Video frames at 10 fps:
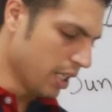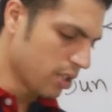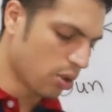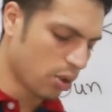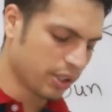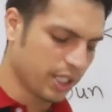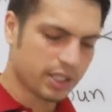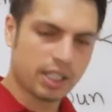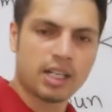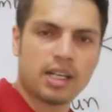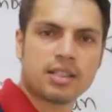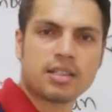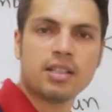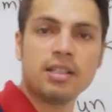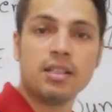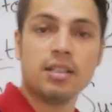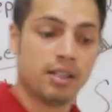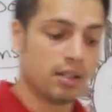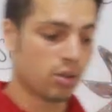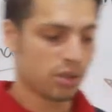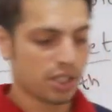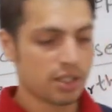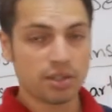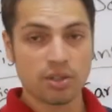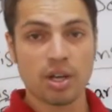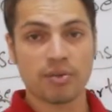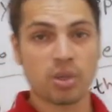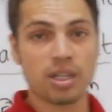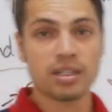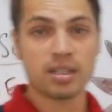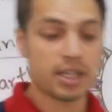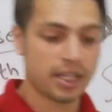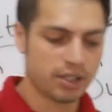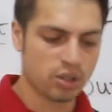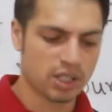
So these are the answer, the questions you have to answer in your